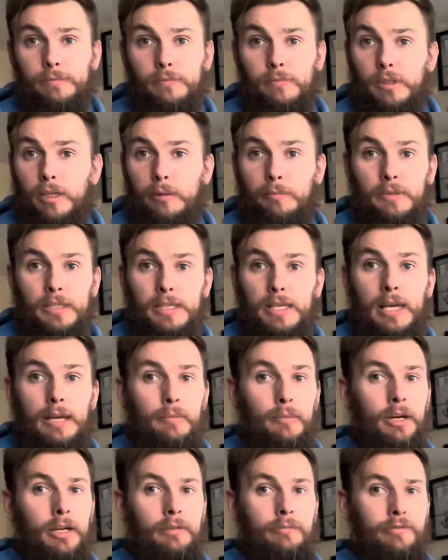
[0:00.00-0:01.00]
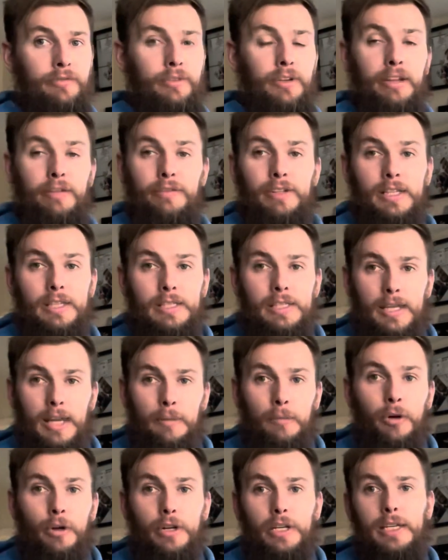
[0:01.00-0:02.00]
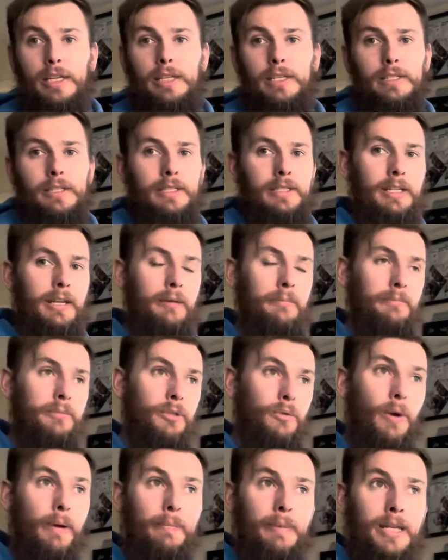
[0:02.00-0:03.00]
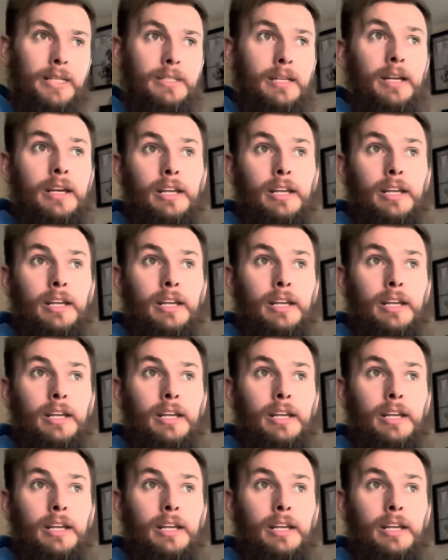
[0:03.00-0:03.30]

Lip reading: I'm the same. I've lived in the same hoodies, the same sweatpants.